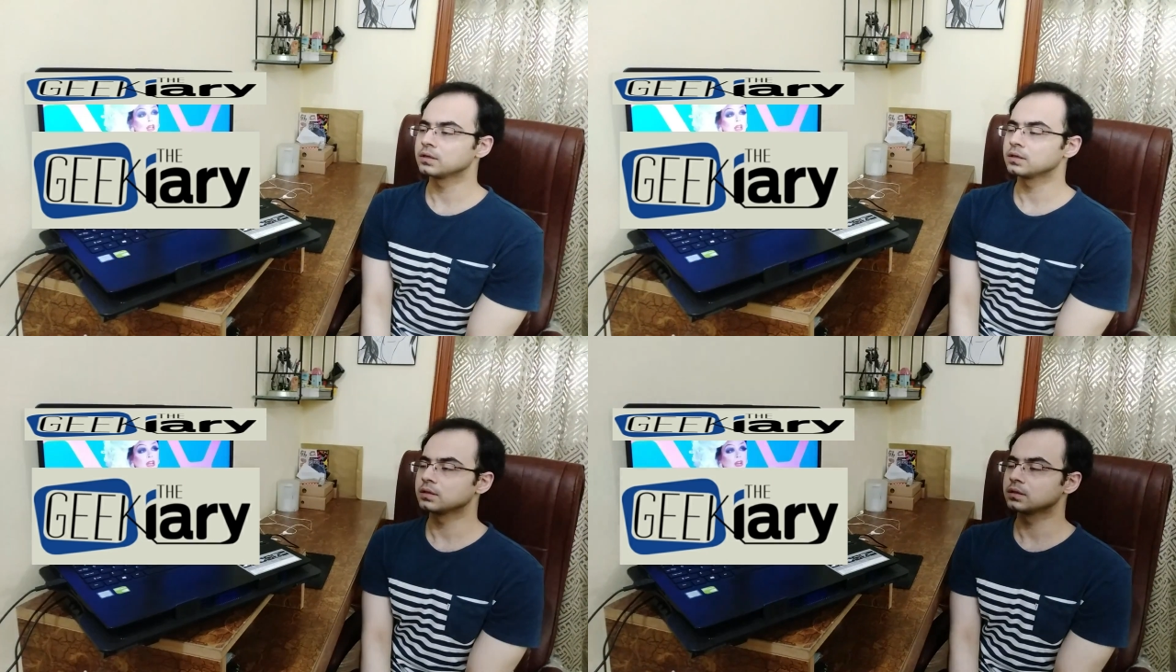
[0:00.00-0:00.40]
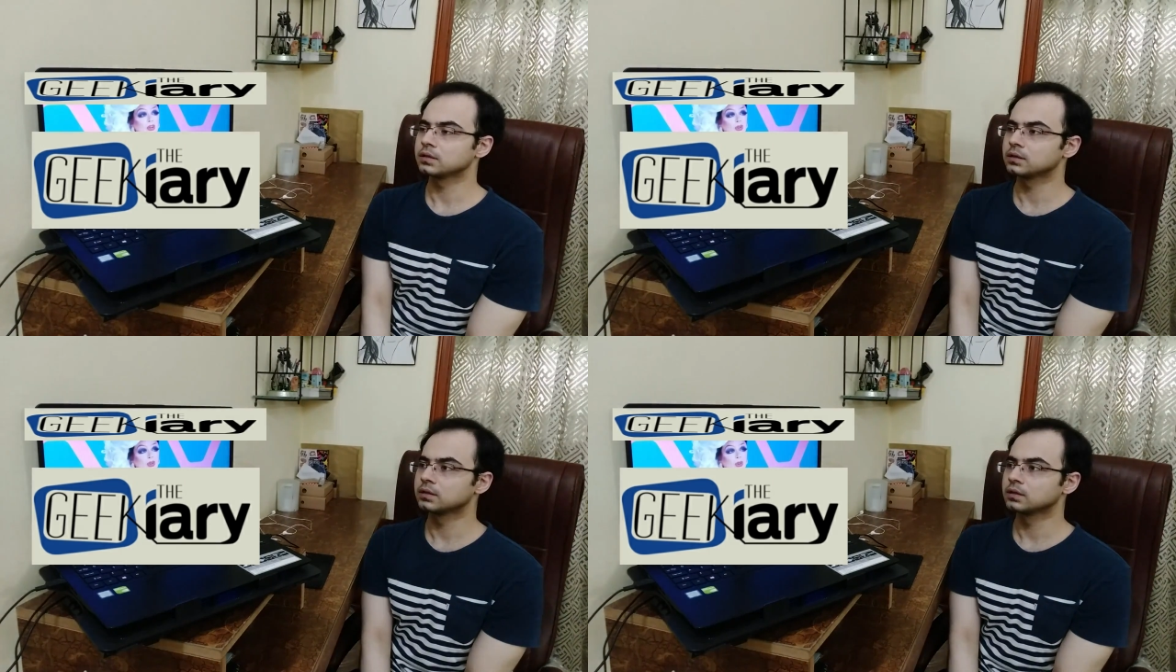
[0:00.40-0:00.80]

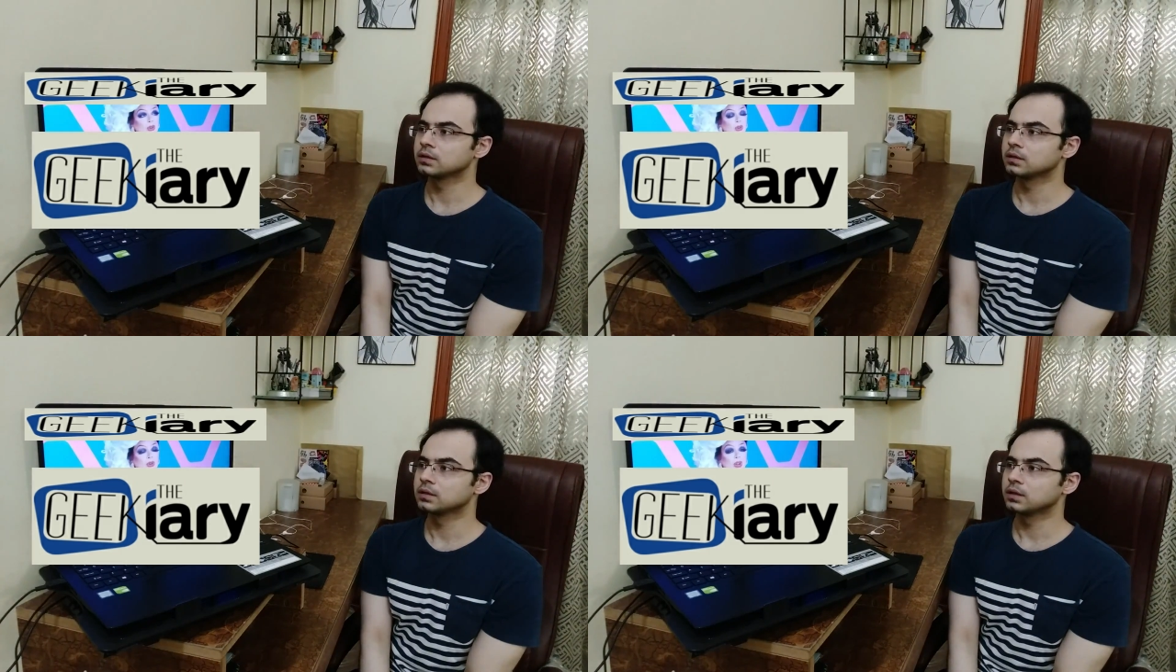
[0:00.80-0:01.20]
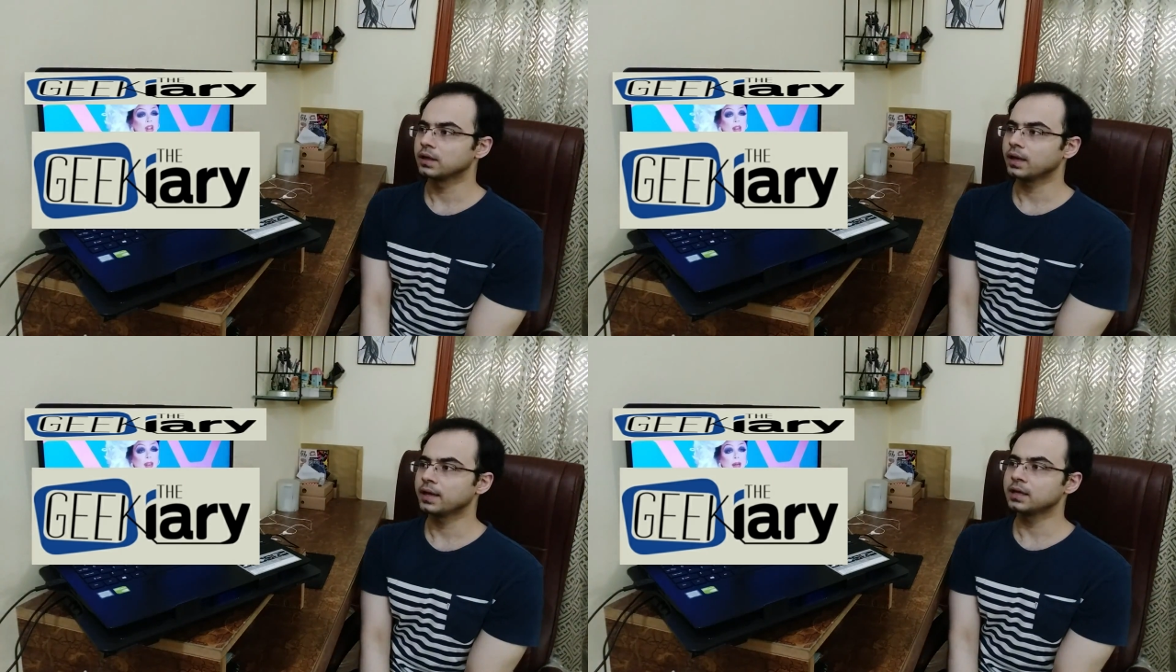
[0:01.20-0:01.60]

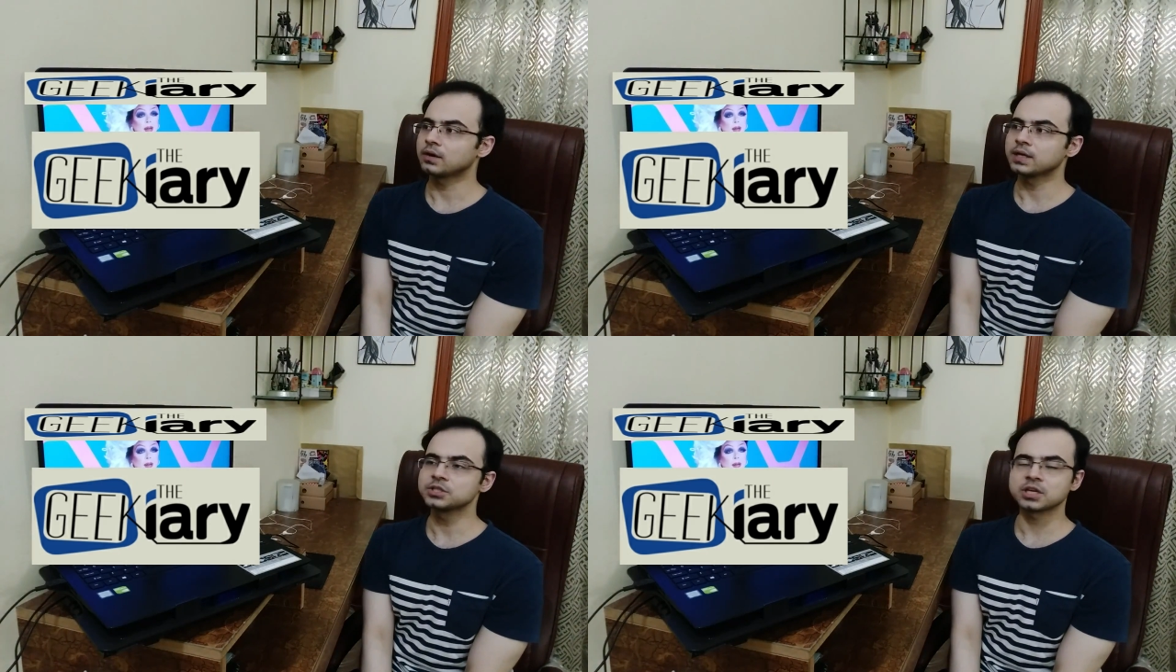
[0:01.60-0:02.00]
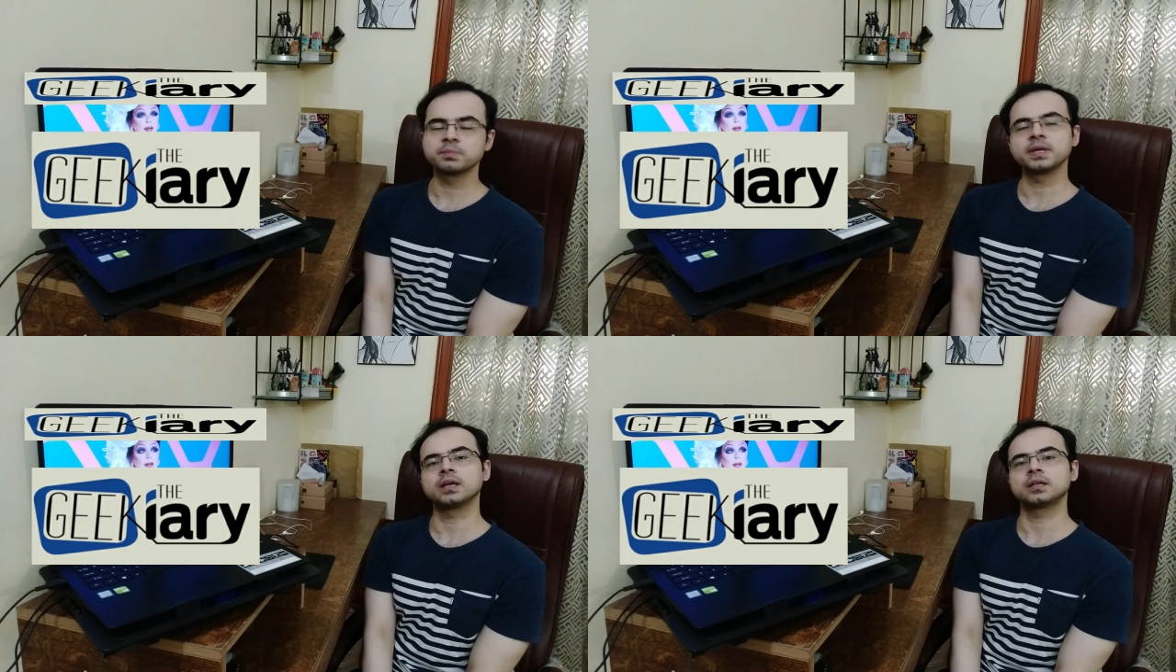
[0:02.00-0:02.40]
and
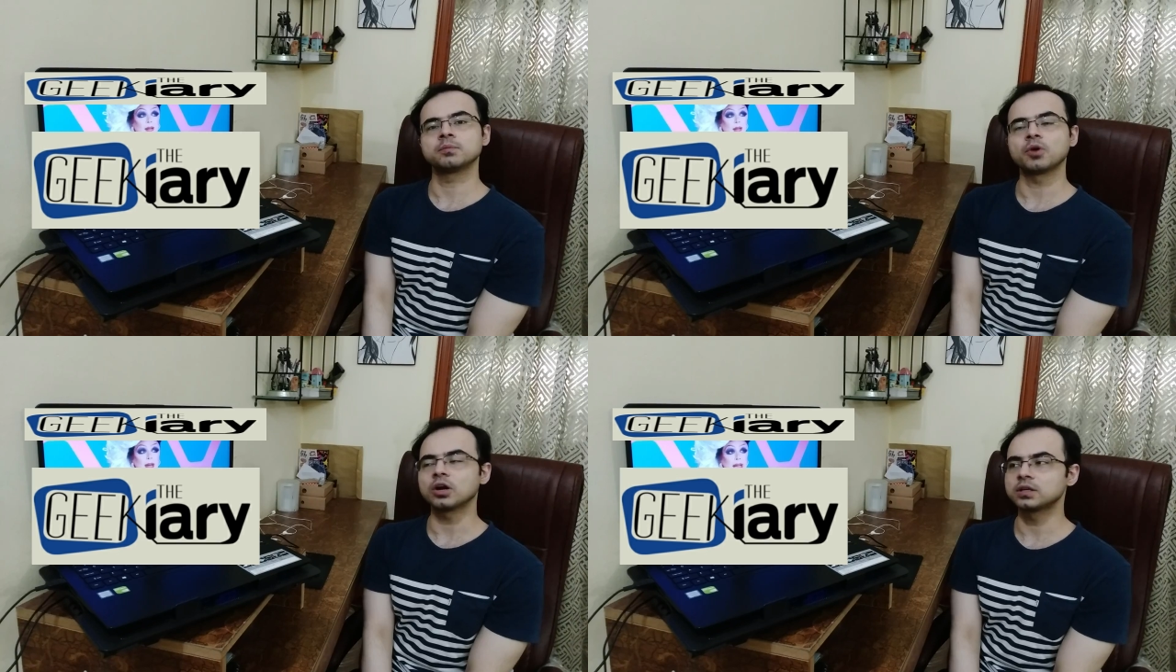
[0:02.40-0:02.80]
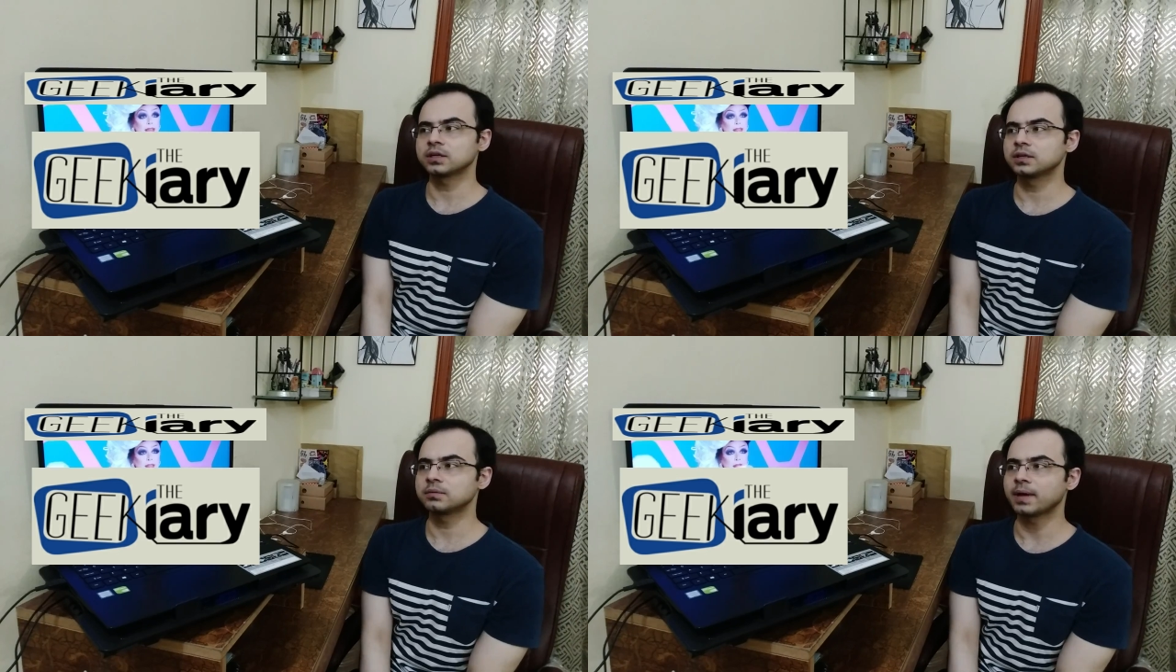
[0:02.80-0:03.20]
Arantxa being in the
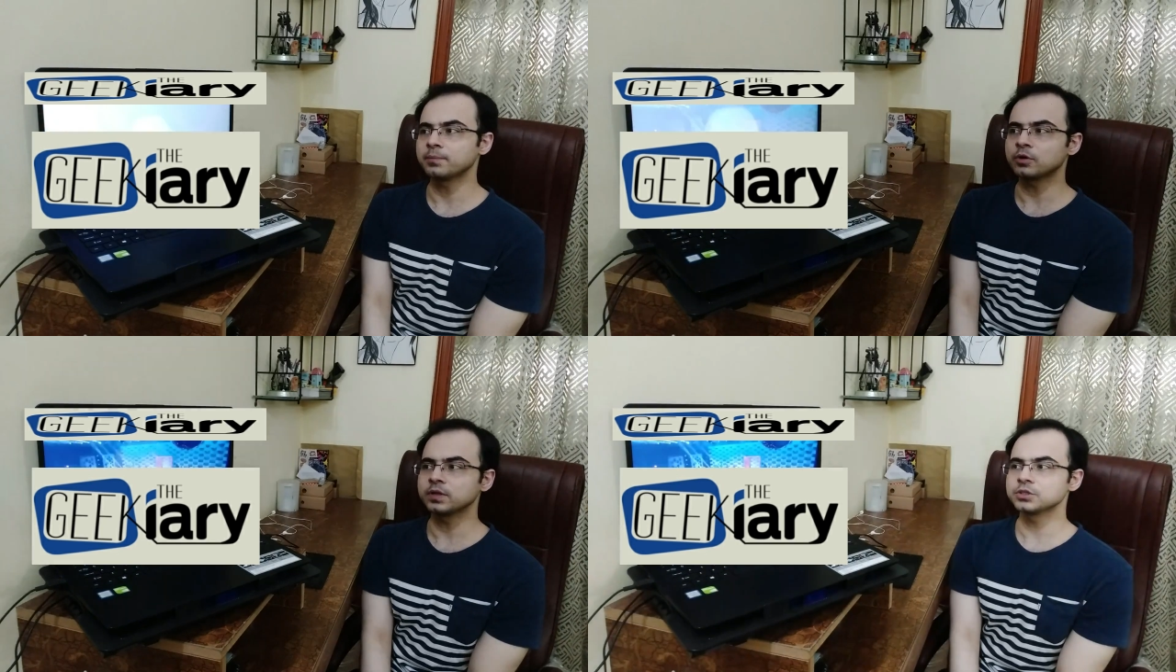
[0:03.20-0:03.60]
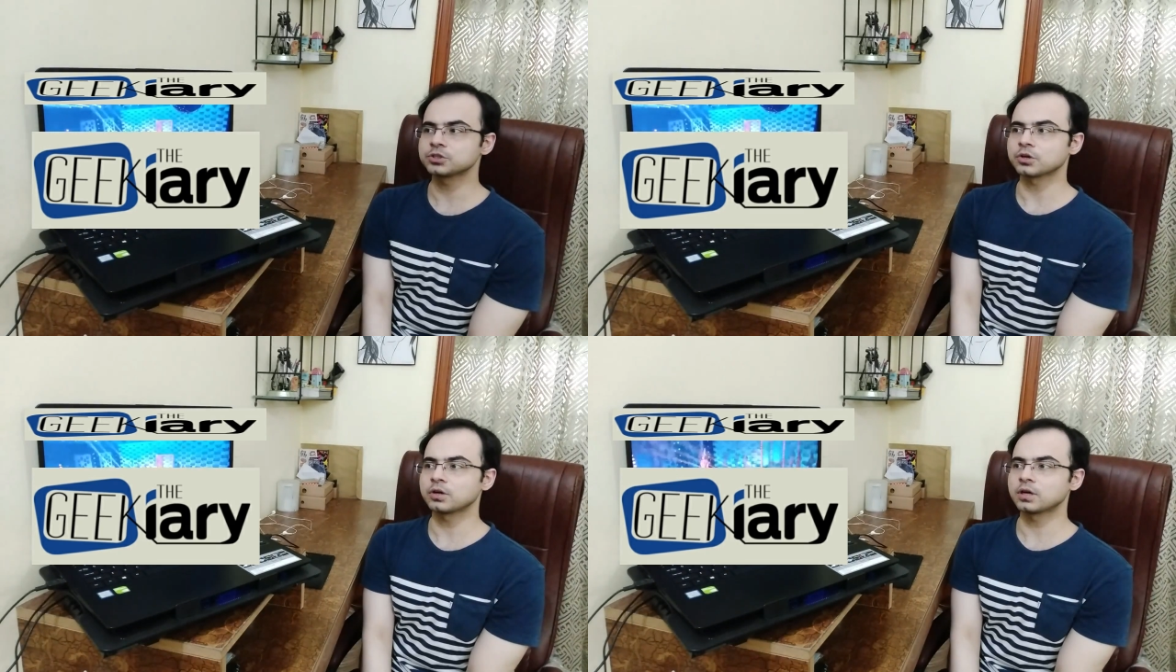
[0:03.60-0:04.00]
bottom, I'm not really
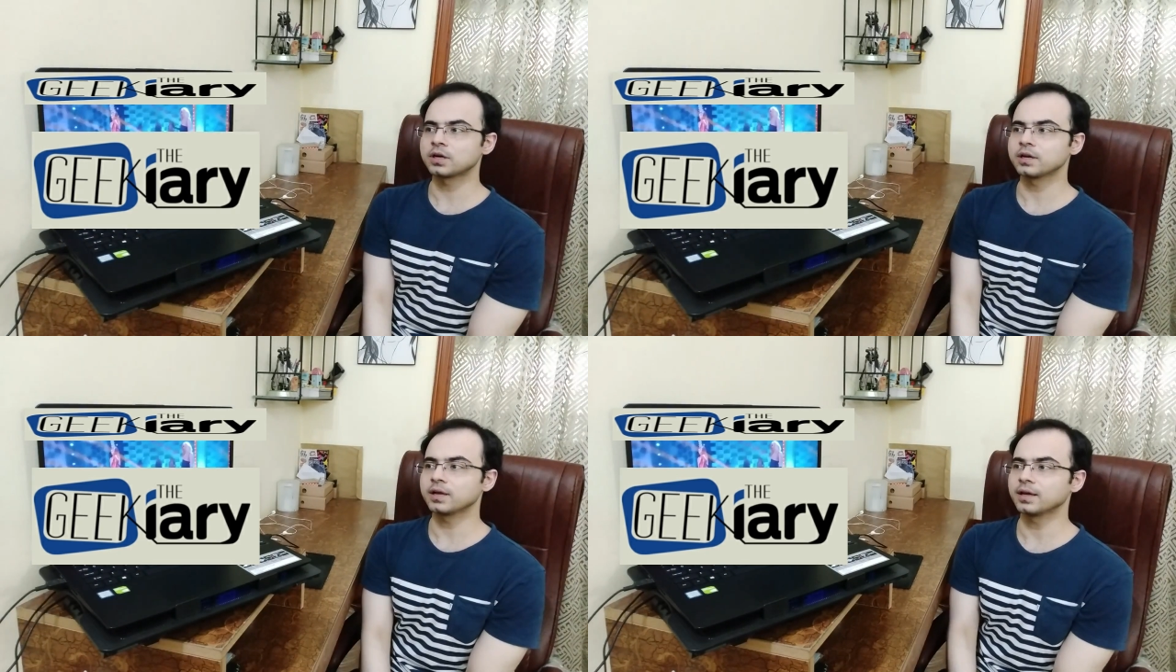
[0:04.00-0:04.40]
sure